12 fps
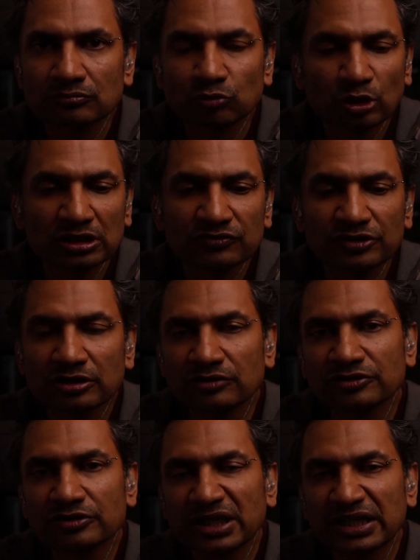One of their
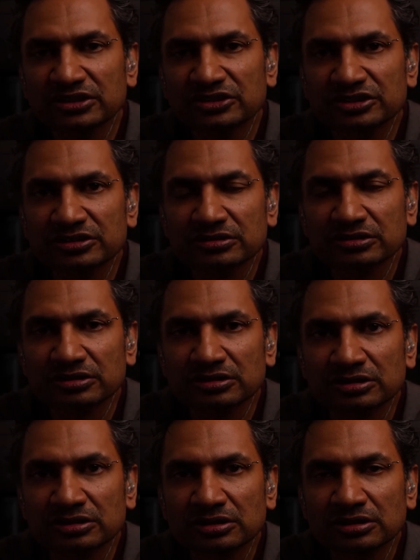other mates
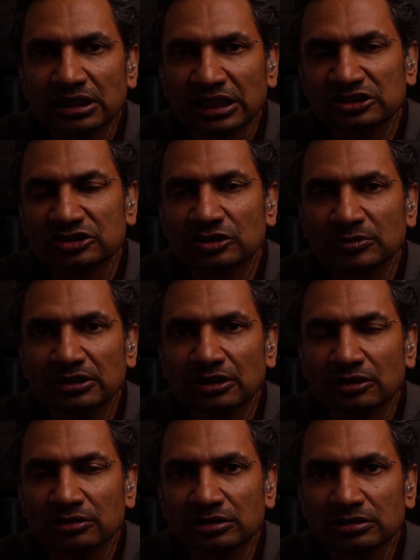has come
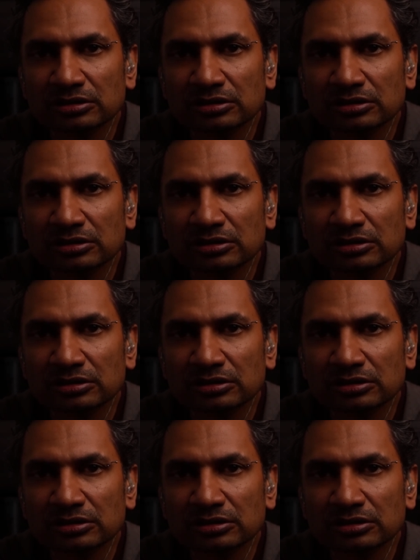along